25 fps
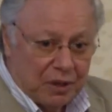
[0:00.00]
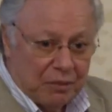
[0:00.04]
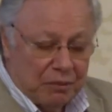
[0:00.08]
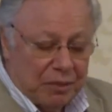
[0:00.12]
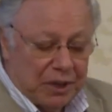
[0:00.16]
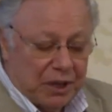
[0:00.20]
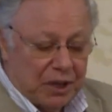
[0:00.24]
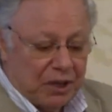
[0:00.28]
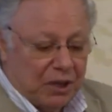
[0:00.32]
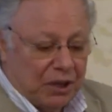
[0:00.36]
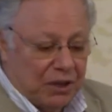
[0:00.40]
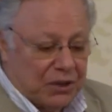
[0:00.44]

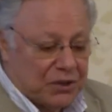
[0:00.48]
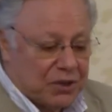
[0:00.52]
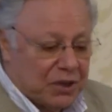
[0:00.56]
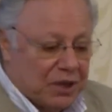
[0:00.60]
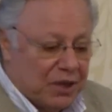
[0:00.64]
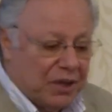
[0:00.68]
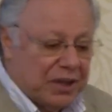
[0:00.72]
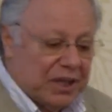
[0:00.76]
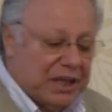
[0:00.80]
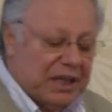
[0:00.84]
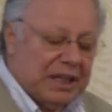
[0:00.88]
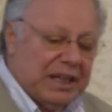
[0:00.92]
Because
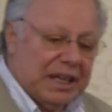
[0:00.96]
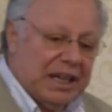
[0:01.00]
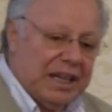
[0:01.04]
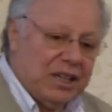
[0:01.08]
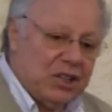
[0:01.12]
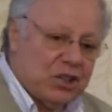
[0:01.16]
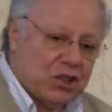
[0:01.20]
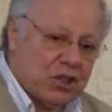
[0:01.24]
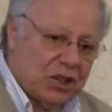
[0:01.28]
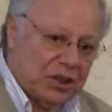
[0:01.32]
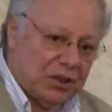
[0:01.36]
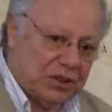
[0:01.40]
in
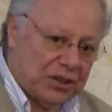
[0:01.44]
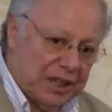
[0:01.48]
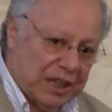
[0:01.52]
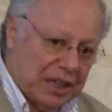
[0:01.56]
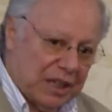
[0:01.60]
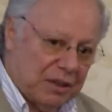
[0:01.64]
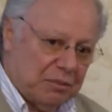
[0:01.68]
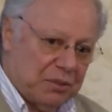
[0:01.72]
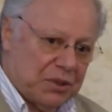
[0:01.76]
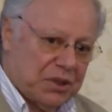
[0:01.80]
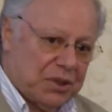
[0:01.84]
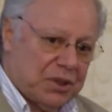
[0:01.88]
ancient
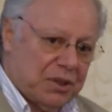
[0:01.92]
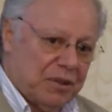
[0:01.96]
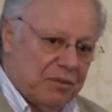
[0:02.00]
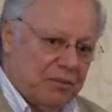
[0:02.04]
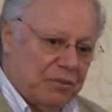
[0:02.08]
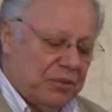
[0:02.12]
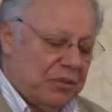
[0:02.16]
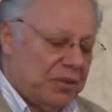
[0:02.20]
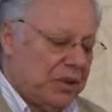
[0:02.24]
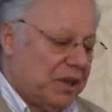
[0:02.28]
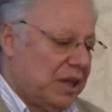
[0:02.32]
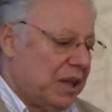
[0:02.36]
times,
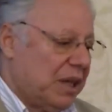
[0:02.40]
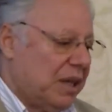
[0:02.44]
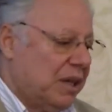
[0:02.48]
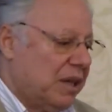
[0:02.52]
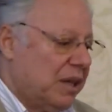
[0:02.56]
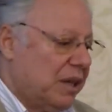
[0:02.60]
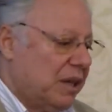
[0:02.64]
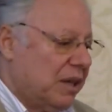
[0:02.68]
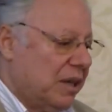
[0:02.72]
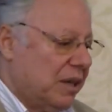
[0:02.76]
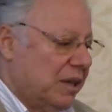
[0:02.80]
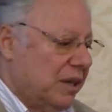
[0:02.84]

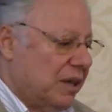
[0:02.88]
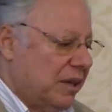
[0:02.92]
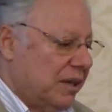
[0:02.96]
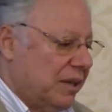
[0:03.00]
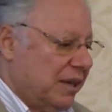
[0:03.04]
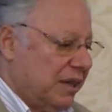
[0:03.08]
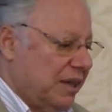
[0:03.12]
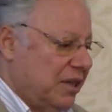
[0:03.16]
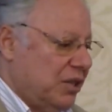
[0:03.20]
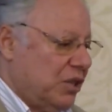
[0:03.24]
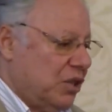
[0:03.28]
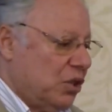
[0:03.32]

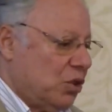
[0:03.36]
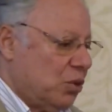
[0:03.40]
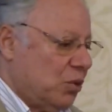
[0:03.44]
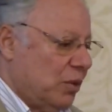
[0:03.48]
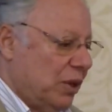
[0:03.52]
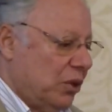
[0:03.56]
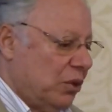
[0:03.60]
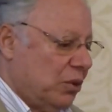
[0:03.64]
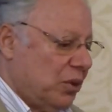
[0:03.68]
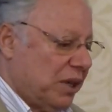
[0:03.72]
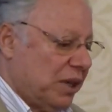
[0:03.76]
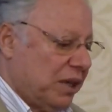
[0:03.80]
the easiest
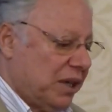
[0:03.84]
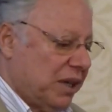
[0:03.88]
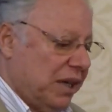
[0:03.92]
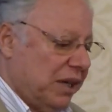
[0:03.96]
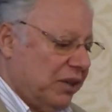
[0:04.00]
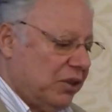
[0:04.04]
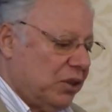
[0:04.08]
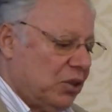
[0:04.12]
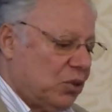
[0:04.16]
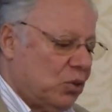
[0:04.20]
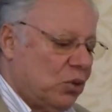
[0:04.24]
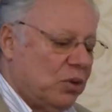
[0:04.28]
way to
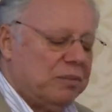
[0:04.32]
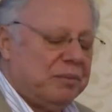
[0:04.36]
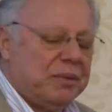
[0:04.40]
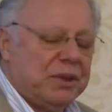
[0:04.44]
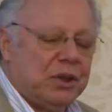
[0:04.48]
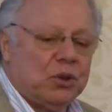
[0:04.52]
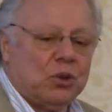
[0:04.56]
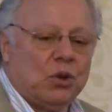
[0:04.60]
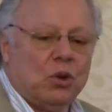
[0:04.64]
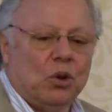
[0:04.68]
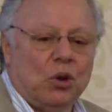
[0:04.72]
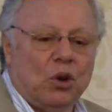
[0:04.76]
recreate it would be
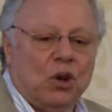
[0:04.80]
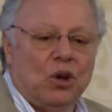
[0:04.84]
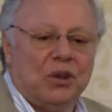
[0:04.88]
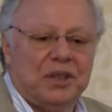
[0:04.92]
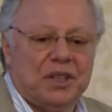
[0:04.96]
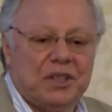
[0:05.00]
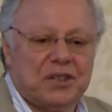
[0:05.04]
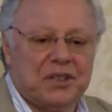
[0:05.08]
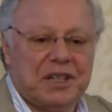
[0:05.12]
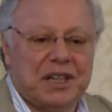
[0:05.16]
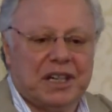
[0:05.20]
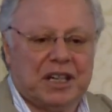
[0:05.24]
to go on
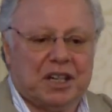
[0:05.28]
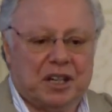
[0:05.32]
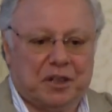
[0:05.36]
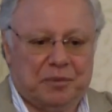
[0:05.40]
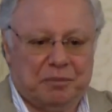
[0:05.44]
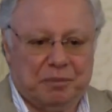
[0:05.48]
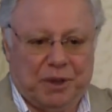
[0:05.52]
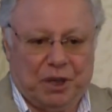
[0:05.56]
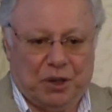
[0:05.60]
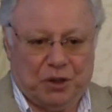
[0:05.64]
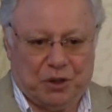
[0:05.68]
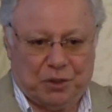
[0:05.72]
a
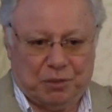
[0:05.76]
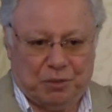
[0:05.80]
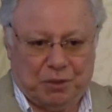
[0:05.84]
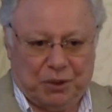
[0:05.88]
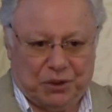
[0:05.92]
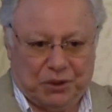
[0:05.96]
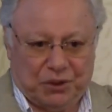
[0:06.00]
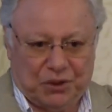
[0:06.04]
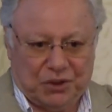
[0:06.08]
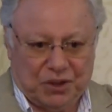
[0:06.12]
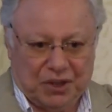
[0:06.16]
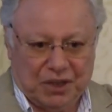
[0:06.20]
sacred power
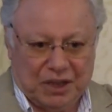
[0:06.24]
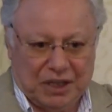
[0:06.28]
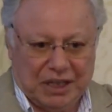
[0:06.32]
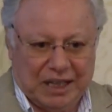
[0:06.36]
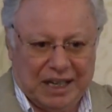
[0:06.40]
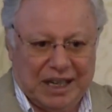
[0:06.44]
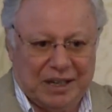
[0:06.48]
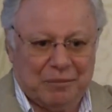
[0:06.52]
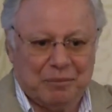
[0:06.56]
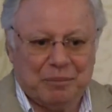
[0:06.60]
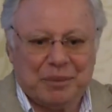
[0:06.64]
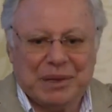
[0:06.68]
spot
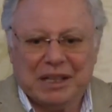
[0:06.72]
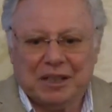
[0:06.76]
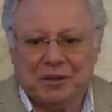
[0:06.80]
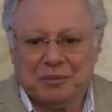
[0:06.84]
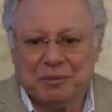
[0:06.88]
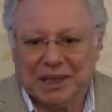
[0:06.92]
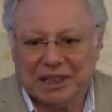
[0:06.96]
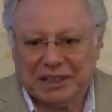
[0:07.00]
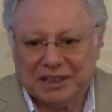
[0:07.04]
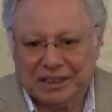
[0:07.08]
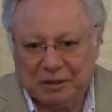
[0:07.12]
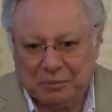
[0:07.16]
and build
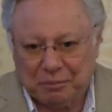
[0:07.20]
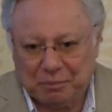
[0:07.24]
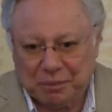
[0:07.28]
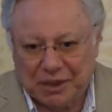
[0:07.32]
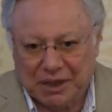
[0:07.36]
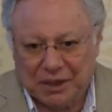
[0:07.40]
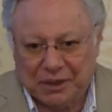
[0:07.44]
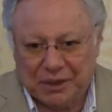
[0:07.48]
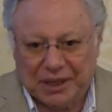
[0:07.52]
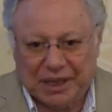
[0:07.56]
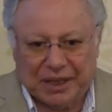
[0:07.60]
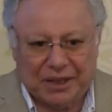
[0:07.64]
my
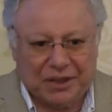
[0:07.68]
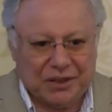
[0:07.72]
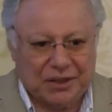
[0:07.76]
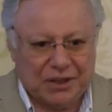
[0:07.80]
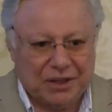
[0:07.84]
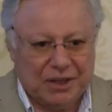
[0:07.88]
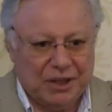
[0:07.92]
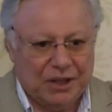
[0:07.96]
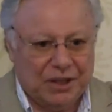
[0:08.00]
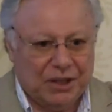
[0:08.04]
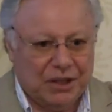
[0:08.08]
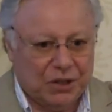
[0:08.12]
temple there.
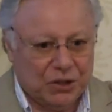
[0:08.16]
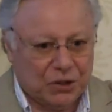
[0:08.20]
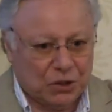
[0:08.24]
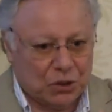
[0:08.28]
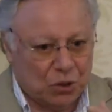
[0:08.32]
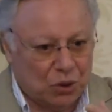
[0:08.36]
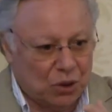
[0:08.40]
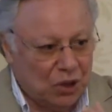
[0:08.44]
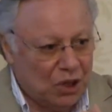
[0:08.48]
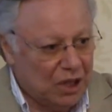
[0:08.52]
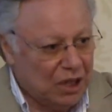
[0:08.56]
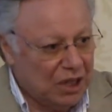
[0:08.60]

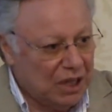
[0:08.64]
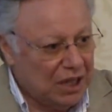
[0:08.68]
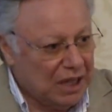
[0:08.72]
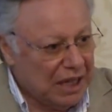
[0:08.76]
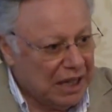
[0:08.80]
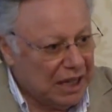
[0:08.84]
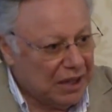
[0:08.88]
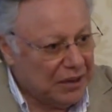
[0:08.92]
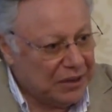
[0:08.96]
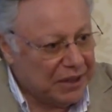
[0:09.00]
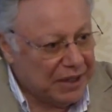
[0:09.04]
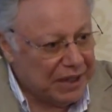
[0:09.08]
So,
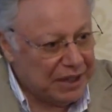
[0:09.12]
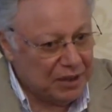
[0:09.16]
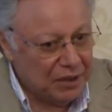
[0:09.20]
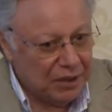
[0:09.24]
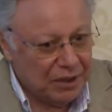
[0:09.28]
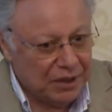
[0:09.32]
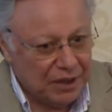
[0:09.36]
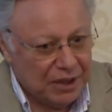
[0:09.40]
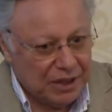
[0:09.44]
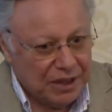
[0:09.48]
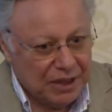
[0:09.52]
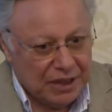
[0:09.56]
and
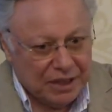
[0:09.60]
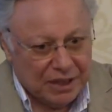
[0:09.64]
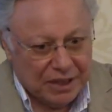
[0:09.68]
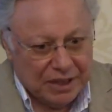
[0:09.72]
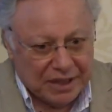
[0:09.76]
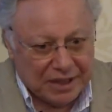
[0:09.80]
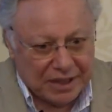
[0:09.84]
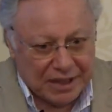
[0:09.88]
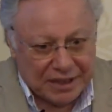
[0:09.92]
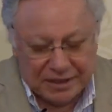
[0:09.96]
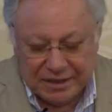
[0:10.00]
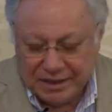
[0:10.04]
then
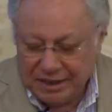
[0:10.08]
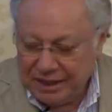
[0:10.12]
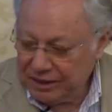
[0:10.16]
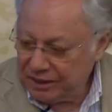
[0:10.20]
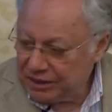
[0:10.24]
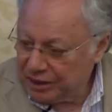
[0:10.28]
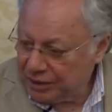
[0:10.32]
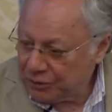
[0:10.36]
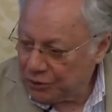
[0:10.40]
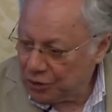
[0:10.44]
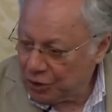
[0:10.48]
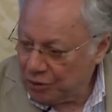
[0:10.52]

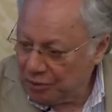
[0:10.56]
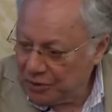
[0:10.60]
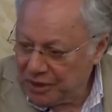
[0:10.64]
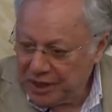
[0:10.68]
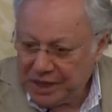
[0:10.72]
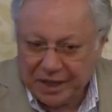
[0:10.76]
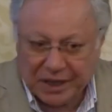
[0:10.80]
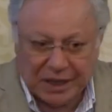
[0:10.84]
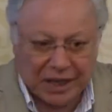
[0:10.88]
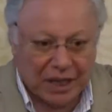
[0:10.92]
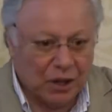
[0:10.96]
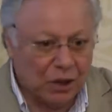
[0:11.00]
radiate it from
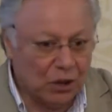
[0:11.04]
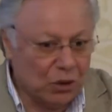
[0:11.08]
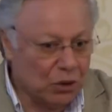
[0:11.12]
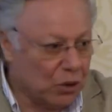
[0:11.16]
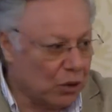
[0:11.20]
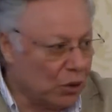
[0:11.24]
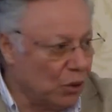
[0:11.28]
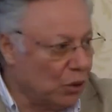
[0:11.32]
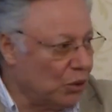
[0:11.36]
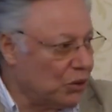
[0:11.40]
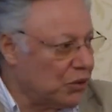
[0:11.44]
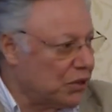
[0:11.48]
there along
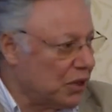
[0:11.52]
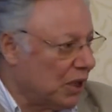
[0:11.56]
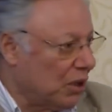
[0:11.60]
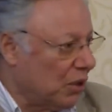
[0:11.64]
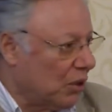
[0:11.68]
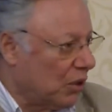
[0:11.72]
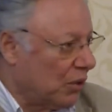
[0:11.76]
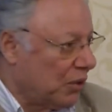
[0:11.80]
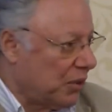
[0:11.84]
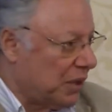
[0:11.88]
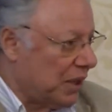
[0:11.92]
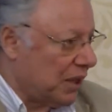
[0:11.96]
roads,
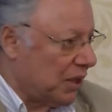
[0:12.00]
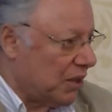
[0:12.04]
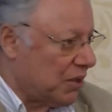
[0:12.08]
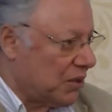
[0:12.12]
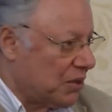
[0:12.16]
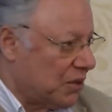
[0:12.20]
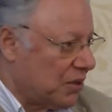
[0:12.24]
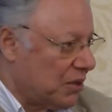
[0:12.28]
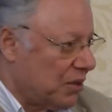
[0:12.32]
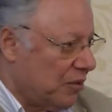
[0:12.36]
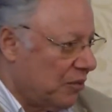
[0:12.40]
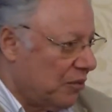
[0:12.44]
along
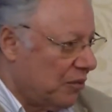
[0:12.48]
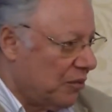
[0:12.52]
things.